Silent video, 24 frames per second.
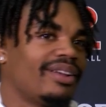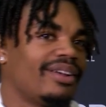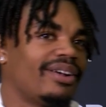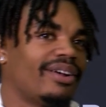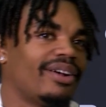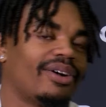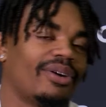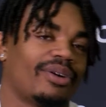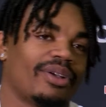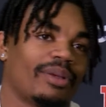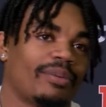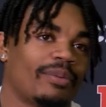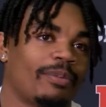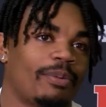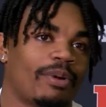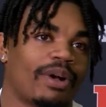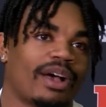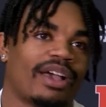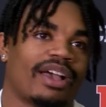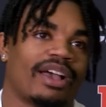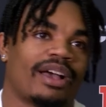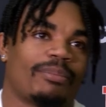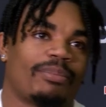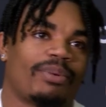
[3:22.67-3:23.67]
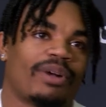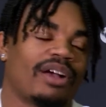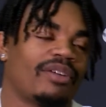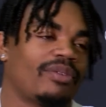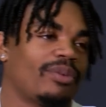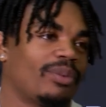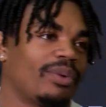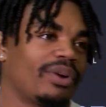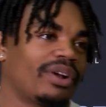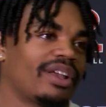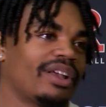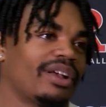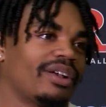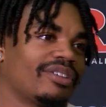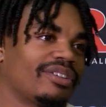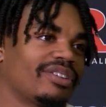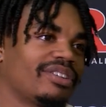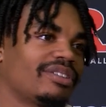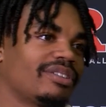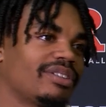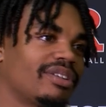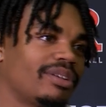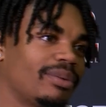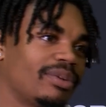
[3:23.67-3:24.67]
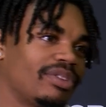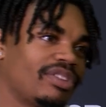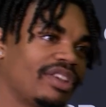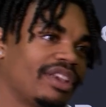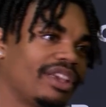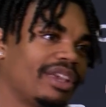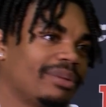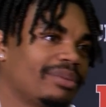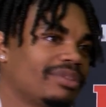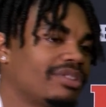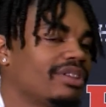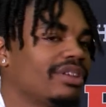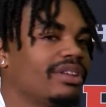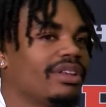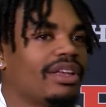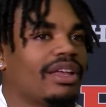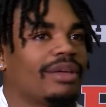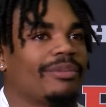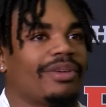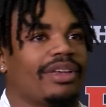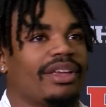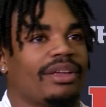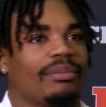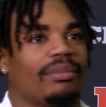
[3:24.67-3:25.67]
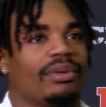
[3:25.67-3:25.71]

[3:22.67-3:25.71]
Oh, yeah, we probably have private workouts for teams. I mean,